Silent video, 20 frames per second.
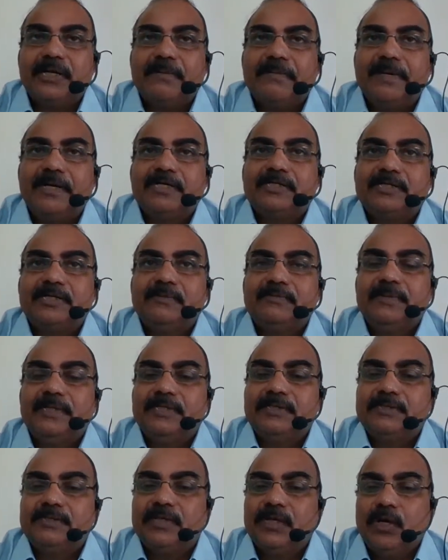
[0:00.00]
Abrasion
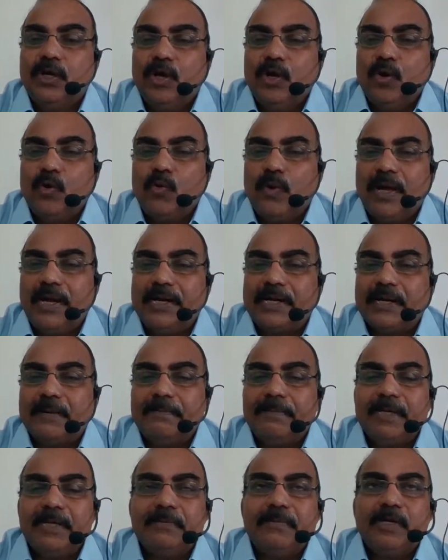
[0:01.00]
means while
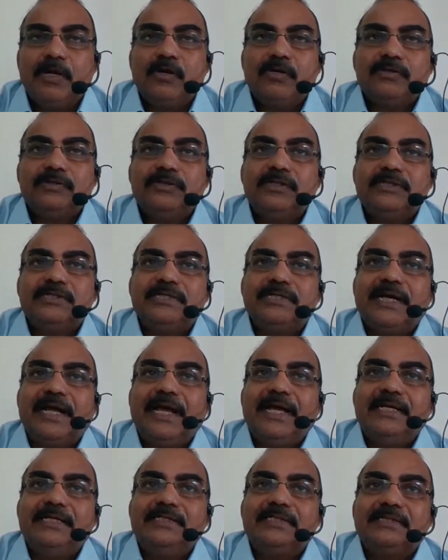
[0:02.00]
rubbing, because the
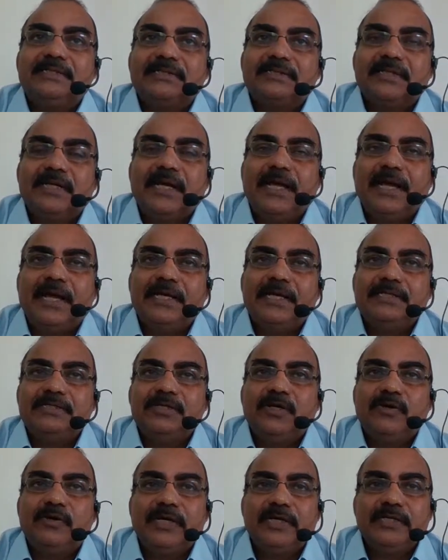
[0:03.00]
strands has
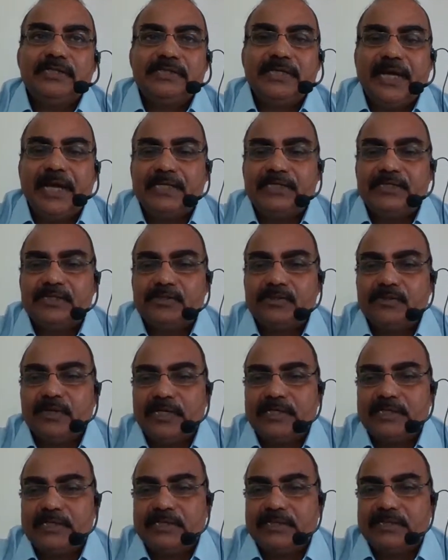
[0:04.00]
got a chance to
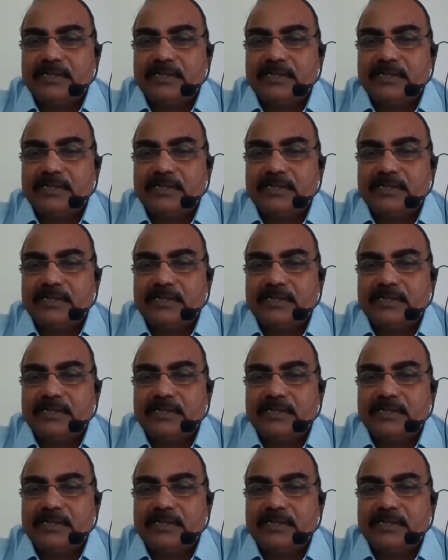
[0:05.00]
get